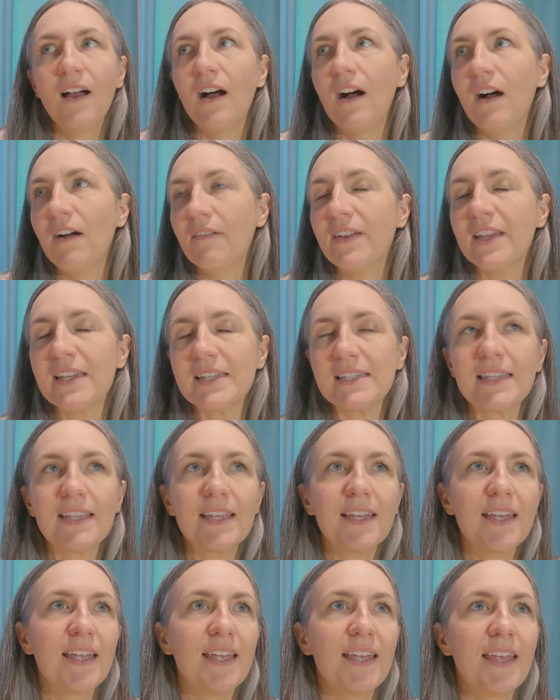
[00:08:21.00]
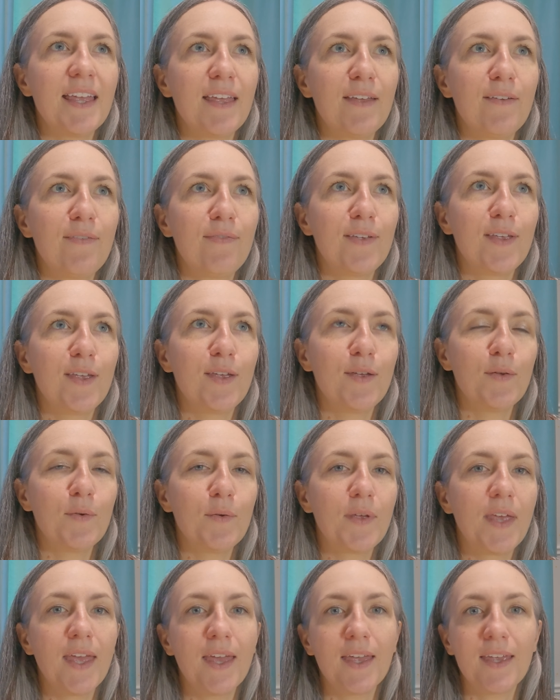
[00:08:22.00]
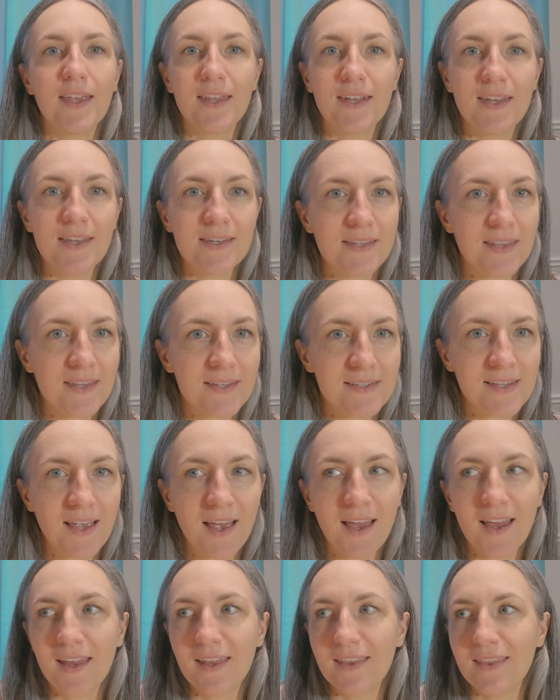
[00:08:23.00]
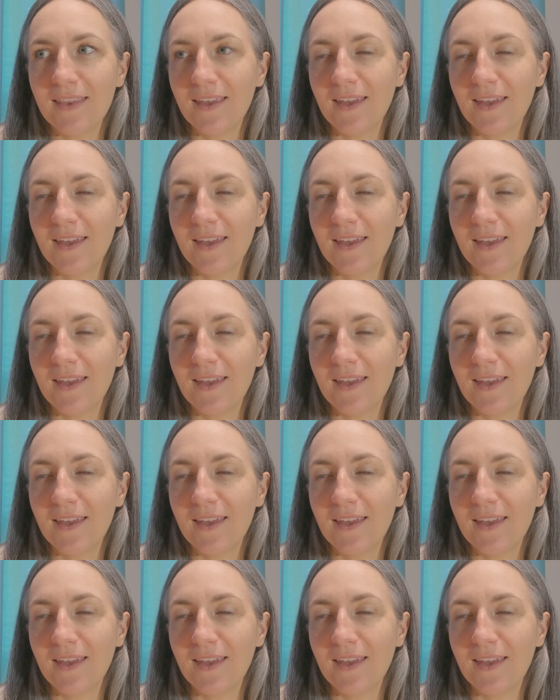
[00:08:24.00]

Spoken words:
Obviously, if you can't get into the site,